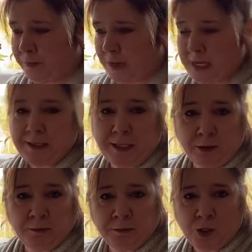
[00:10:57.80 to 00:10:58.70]
be
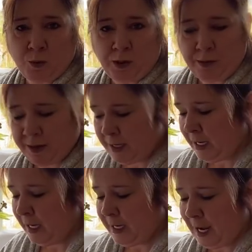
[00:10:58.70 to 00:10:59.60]
easier to work with.
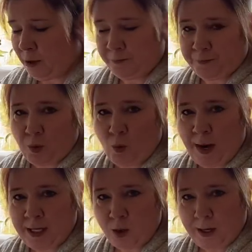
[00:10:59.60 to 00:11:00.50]
Now,
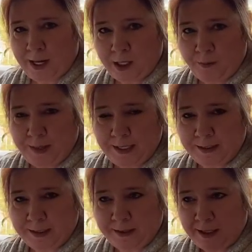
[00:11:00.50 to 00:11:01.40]
when you cut your
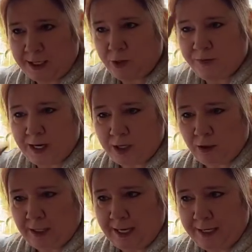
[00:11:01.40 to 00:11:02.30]
pieces and you've got your
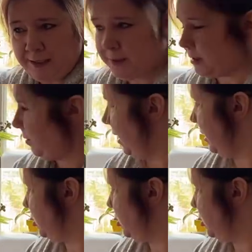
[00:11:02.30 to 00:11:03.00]
legs, okay,